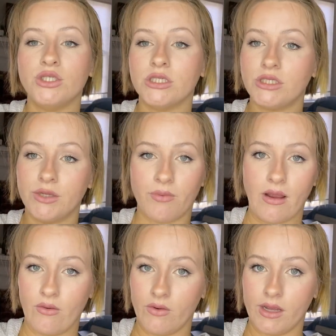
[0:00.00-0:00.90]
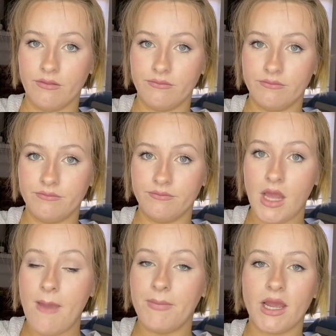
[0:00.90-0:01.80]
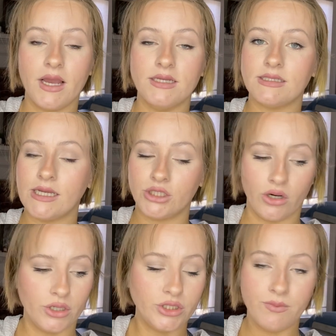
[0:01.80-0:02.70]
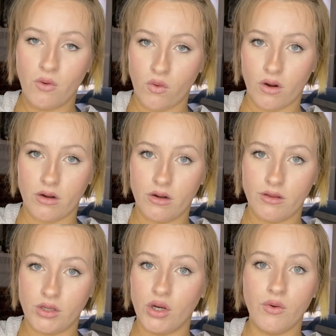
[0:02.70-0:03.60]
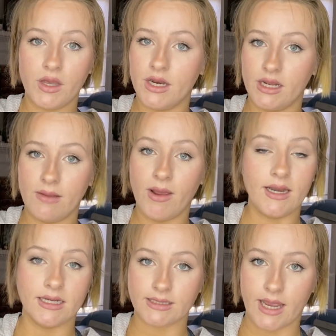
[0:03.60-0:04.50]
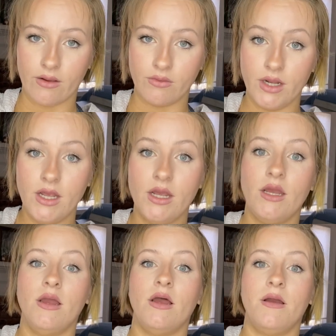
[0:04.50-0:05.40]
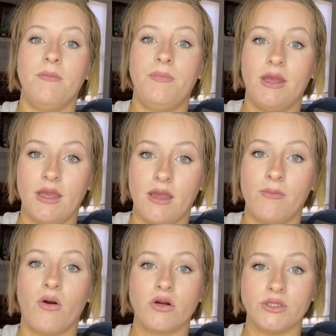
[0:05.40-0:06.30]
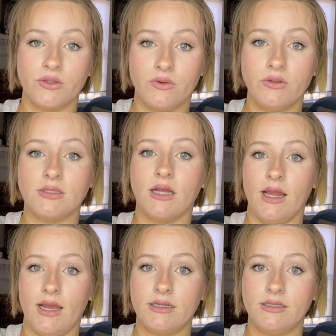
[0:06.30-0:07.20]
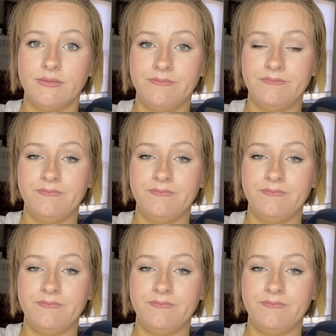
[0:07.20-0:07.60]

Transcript: Just do priority. Because they charge more. You don't get an eBay discount picking parcel select.